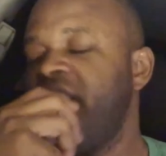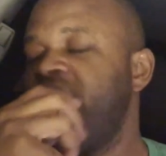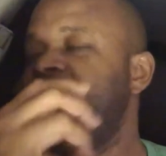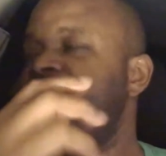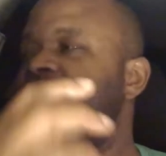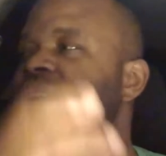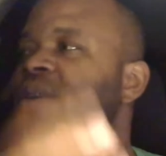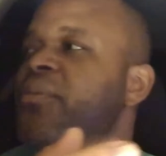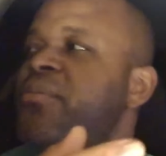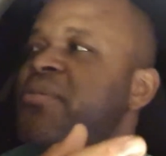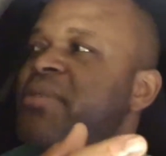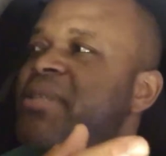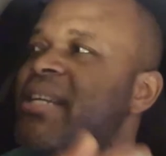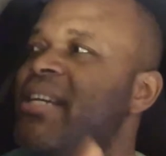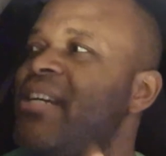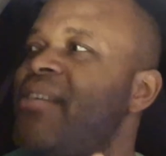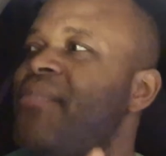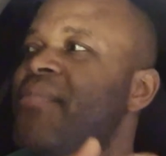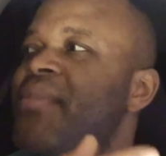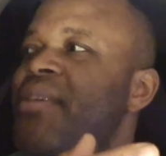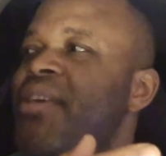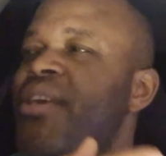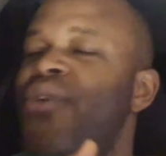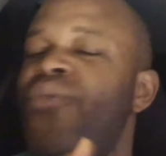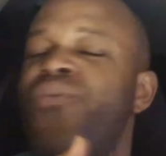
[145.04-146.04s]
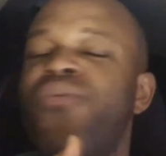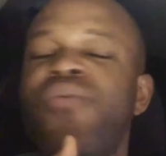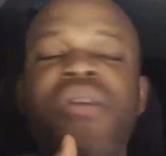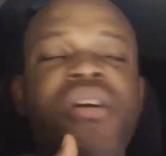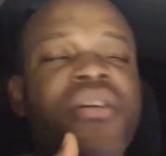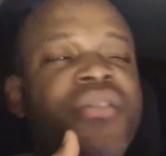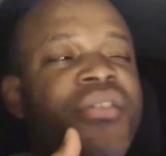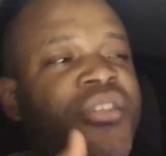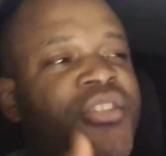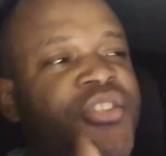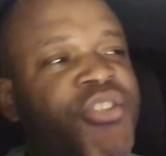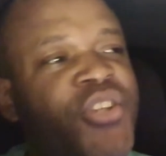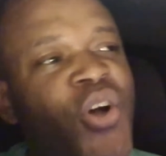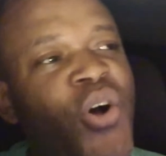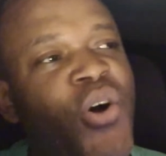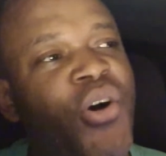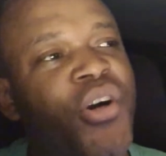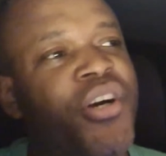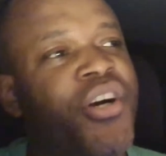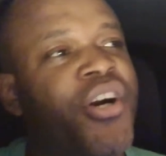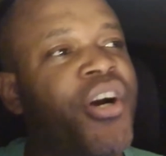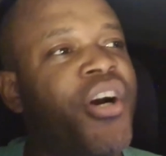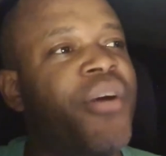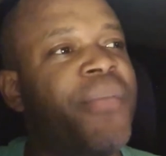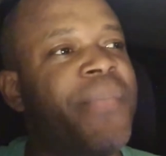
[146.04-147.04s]
Don't tell me you want a tall
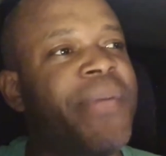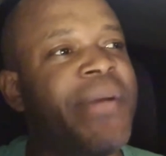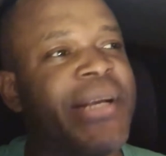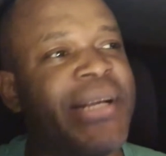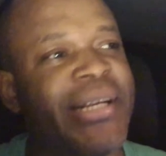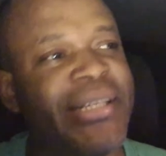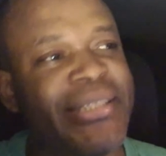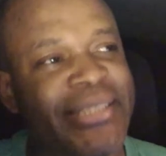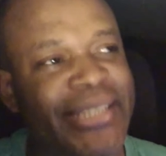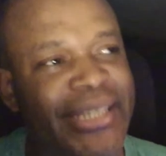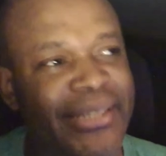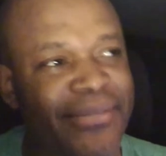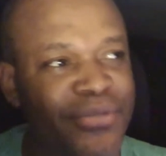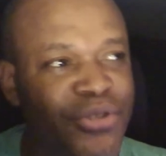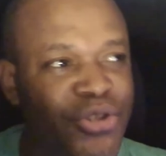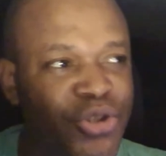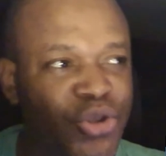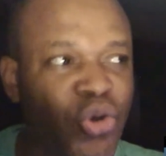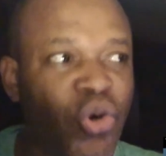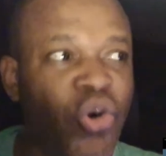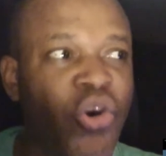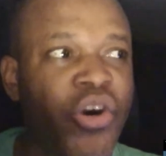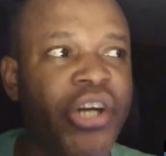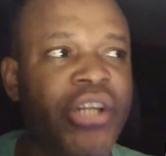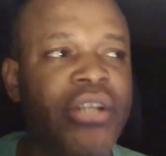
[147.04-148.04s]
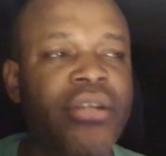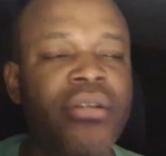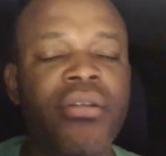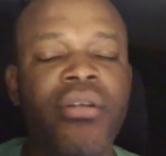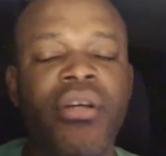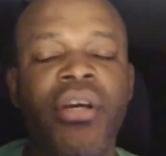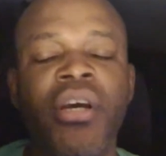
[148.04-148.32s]
girl because I'm short.